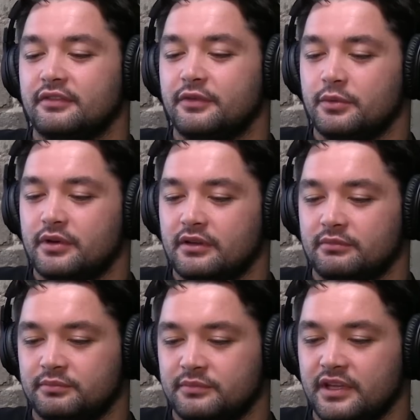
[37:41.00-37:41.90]

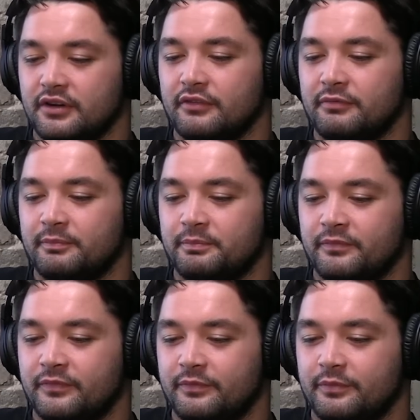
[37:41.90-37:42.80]
to get on
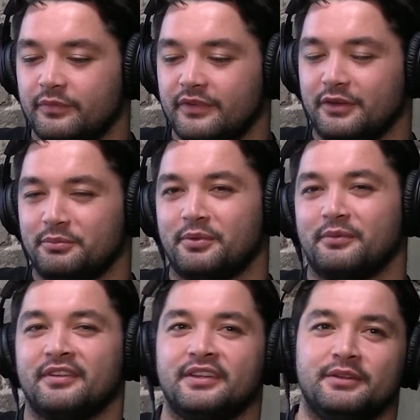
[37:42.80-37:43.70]
you'd
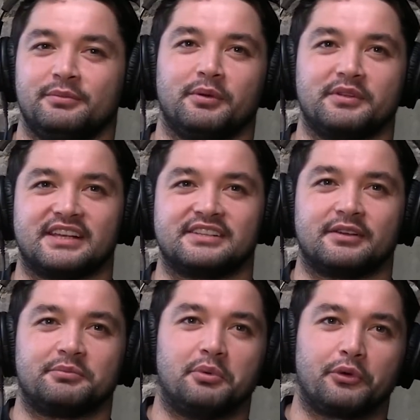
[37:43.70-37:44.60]
probably say
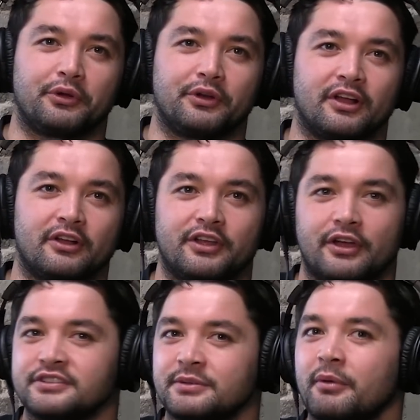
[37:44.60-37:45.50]
something boring like I'll
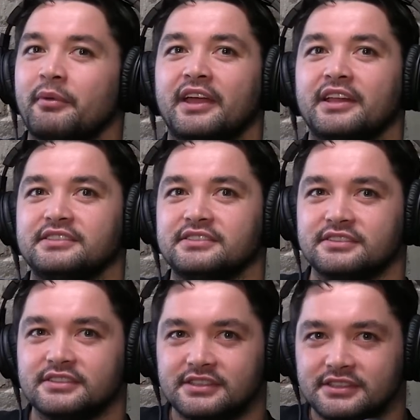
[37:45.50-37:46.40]
go see my mates
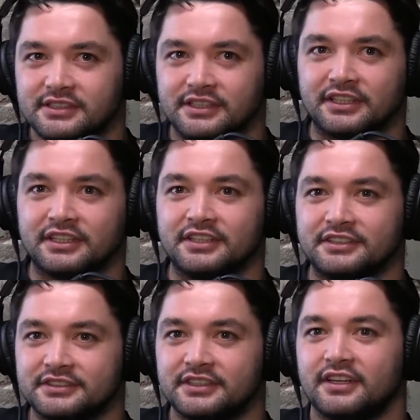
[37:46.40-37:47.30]
in
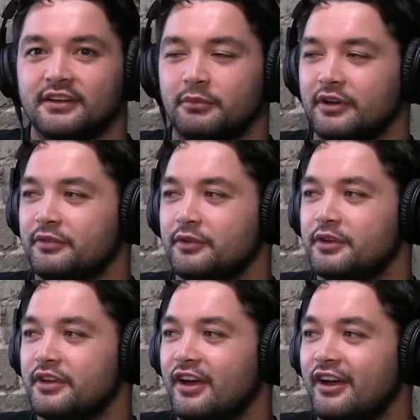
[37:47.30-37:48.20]
England. But if you
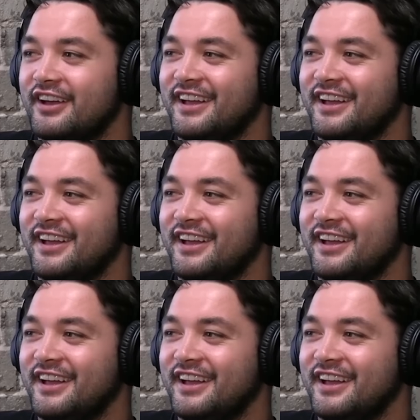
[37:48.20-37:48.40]
could go,